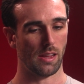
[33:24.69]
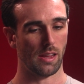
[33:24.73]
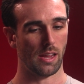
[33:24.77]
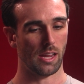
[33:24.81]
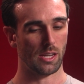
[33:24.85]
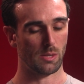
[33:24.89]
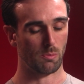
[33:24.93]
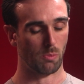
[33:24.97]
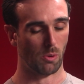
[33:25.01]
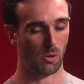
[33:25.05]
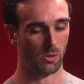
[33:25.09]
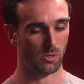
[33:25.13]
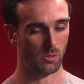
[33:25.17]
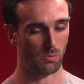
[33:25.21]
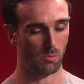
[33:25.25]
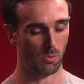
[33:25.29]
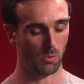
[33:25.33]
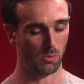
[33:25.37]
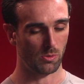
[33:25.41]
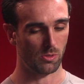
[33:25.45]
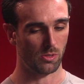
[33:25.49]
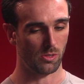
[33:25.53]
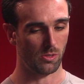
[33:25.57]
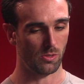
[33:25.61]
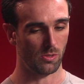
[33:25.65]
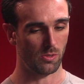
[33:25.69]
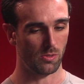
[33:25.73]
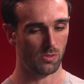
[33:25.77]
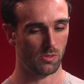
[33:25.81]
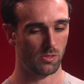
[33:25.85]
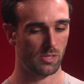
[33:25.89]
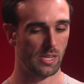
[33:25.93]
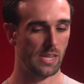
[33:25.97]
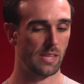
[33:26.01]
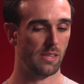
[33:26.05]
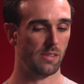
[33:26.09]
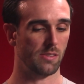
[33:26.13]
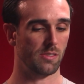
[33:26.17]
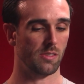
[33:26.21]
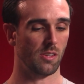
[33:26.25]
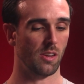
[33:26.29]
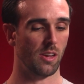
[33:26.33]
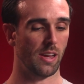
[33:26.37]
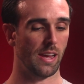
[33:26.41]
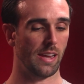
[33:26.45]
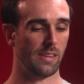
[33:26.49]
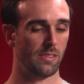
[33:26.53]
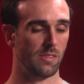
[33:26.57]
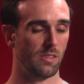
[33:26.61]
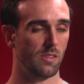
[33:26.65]
as possible to see the
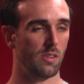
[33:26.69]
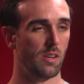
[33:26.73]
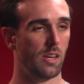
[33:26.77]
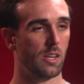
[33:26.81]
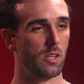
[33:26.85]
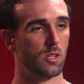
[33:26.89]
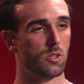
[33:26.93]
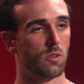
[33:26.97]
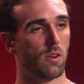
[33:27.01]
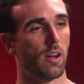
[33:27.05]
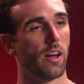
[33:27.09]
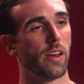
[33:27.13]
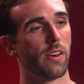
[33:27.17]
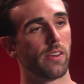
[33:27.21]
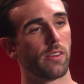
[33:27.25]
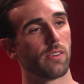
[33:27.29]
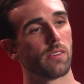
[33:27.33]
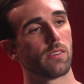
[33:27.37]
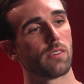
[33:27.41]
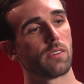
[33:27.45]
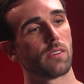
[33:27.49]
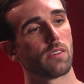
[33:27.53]
signs and try to